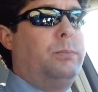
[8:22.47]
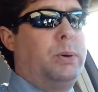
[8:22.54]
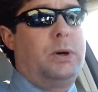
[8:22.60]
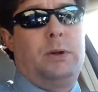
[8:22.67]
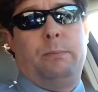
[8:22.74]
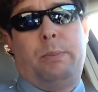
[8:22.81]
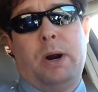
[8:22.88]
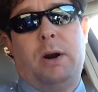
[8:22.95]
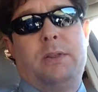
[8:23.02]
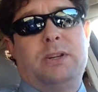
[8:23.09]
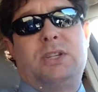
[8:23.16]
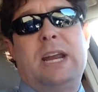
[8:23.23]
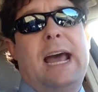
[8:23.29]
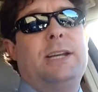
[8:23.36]
per
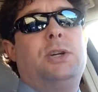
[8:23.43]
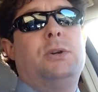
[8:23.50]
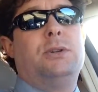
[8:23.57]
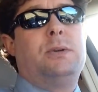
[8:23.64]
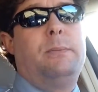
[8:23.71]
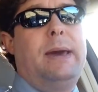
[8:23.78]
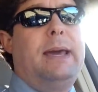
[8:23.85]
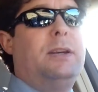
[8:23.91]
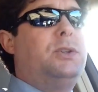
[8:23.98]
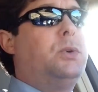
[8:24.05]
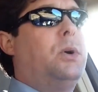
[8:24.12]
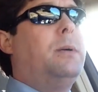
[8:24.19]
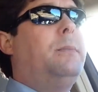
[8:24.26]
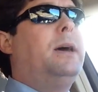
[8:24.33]
the statute is a
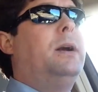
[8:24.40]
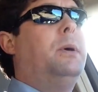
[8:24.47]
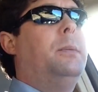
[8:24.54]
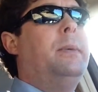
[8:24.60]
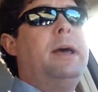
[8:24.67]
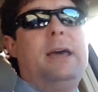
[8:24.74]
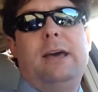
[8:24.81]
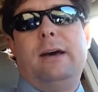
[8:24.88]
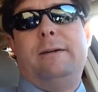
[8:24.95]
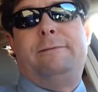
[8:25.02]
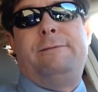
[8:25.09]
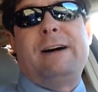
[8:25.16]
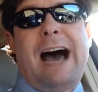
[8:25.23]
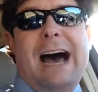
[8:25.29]
mandatory minimum
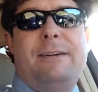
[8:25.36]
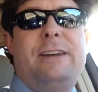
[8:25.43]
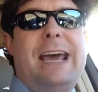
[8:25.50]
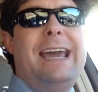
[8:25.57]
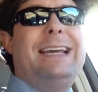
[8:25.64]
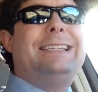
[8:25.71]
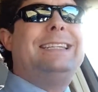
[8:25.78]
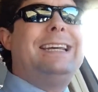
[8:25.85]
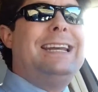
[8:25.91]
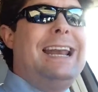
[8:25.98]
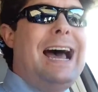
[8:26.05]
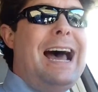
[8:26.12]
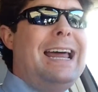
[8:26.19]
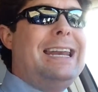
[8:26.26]
of 5 days to
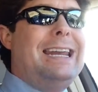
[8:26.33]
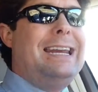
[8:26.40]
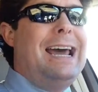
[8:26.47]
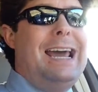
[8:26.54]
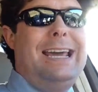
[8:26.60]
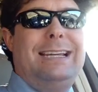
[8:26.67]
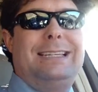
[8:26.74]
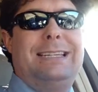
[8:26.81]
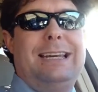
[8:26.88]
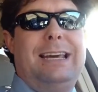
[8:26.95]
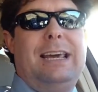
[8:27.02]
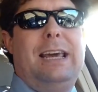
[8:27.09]
90 days,